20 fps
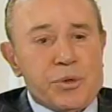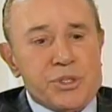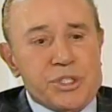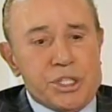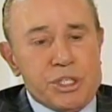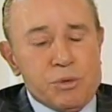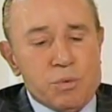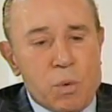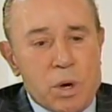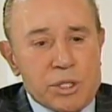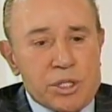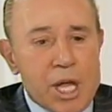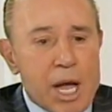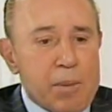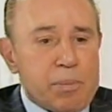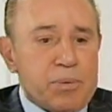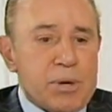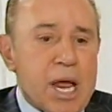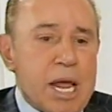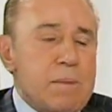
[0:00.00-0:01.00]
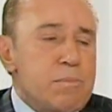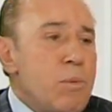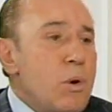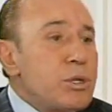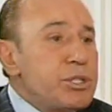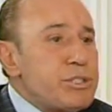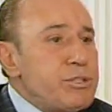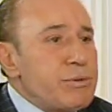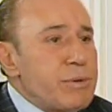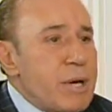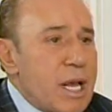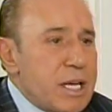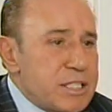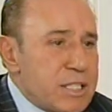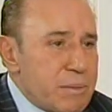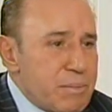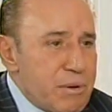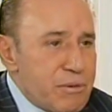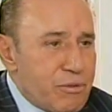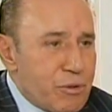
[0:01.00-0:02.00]
she want to apply
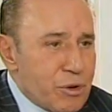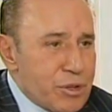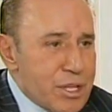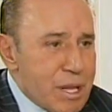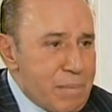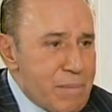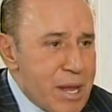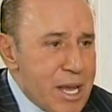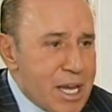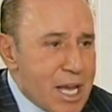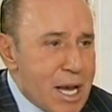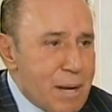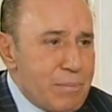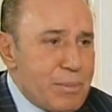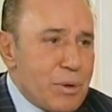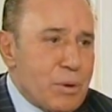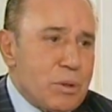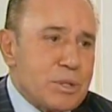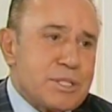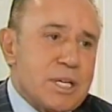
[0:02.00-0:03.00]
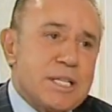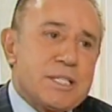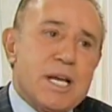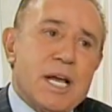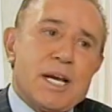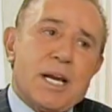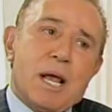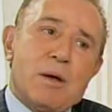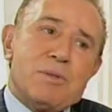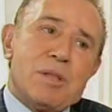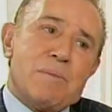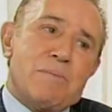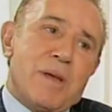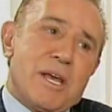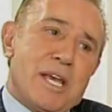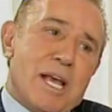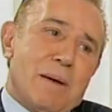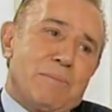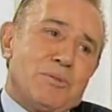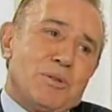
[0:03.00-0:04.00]
moisturizer before the makeup because that allows the
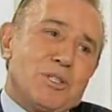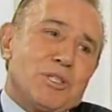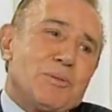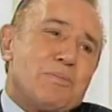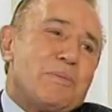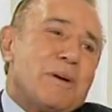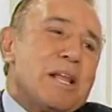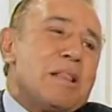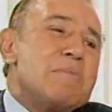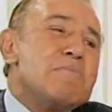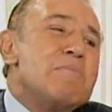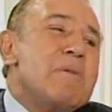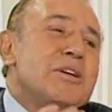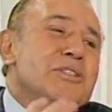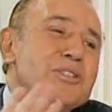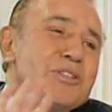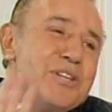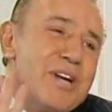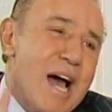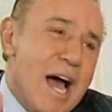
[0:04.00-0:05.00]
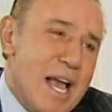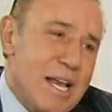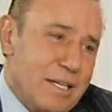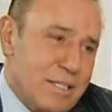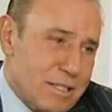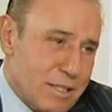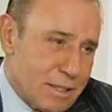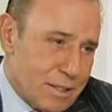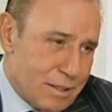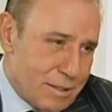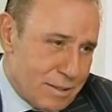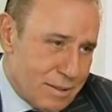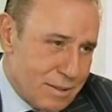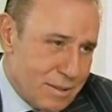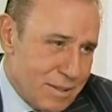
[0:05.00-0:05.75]
makeup to spread much nicer,